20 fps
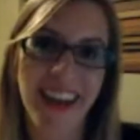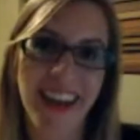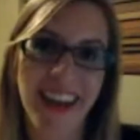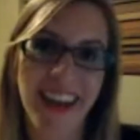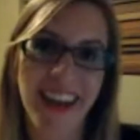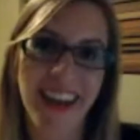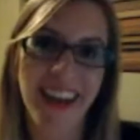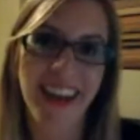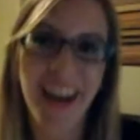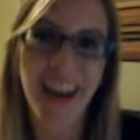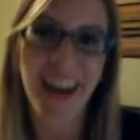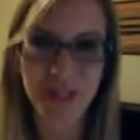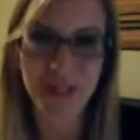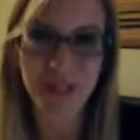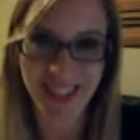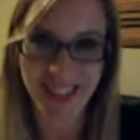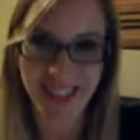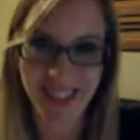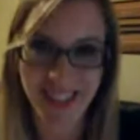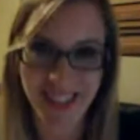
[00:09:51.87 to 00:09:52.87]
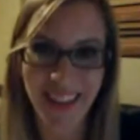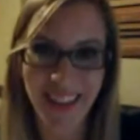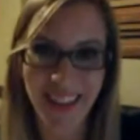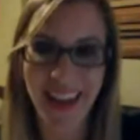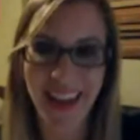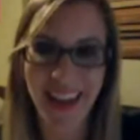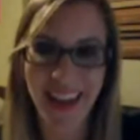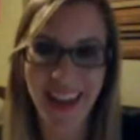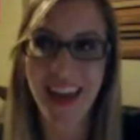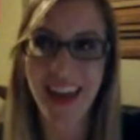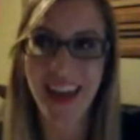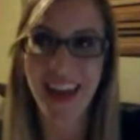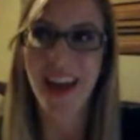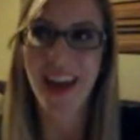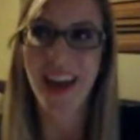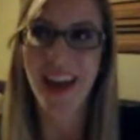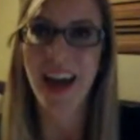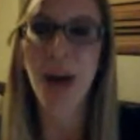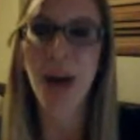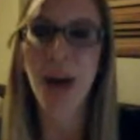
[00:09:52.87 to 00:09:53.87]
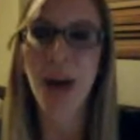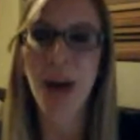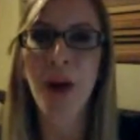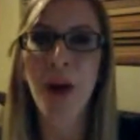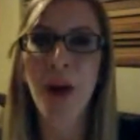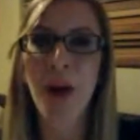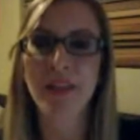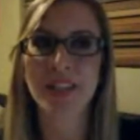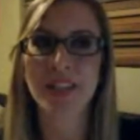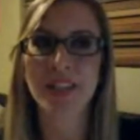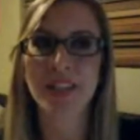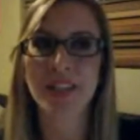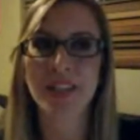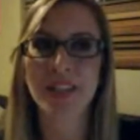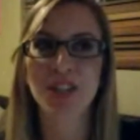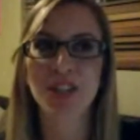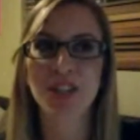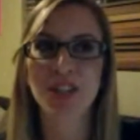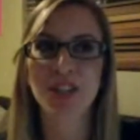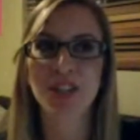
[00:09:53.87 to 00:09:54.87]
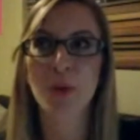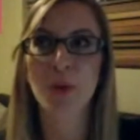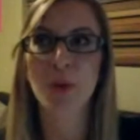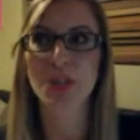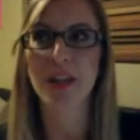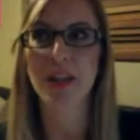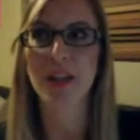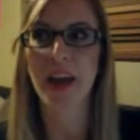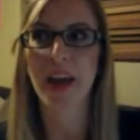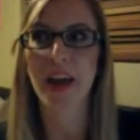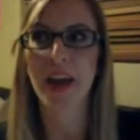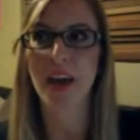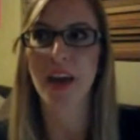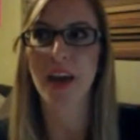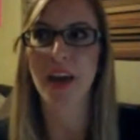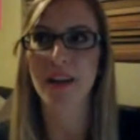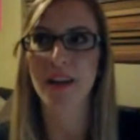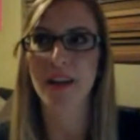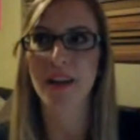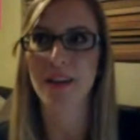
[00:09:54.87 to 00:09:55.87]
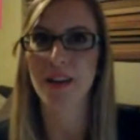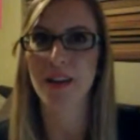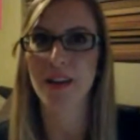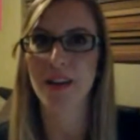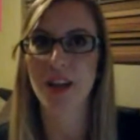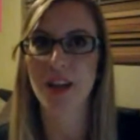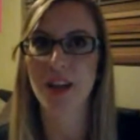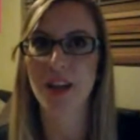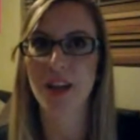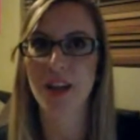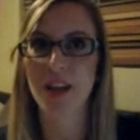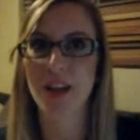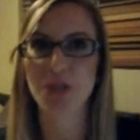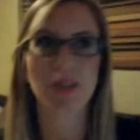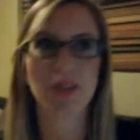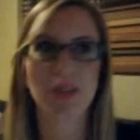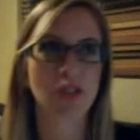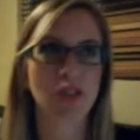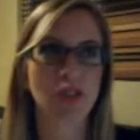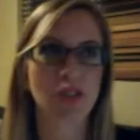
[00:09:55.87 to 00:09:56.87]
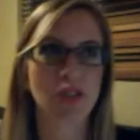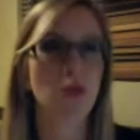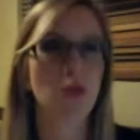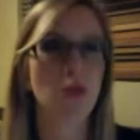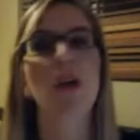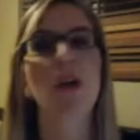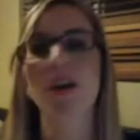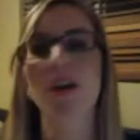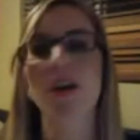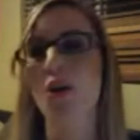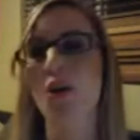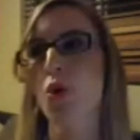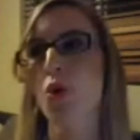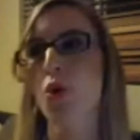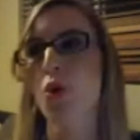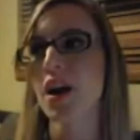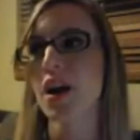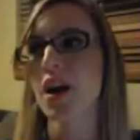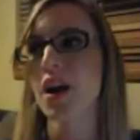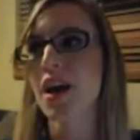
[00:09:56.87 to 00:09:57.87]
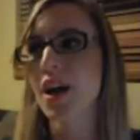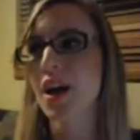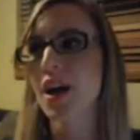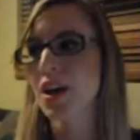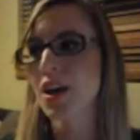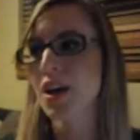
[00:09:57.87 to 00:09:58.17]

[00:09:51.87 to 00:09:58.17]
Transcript: And how true is that? Like, how often do you go to the store or